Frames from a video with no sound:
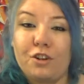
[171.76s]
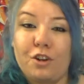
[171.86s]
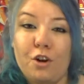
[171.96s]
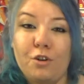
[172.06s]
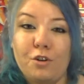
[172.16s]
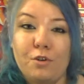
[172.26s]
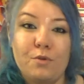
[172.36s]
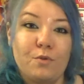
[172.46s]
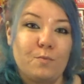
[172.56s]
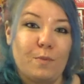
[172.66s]

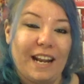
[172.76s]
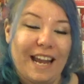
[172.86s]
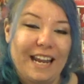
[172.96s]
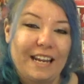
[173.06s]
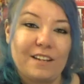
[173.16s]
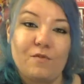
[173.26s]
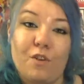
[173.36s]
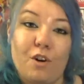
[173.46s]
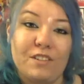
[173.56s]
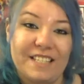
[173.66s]
Goku Black
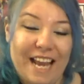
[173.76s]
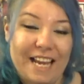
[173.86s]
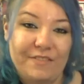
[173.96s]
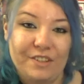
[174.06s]
Rosé